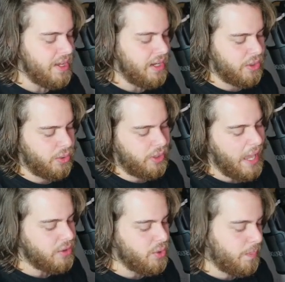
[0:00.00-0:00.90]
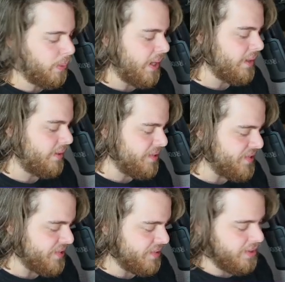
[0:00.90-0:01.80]
Like you had to play
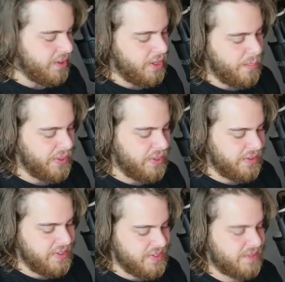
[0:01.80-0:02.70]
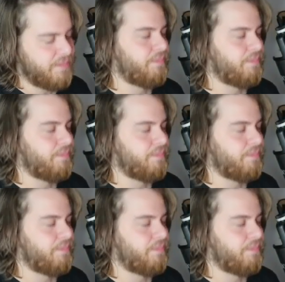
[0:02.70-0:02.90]
these. But these,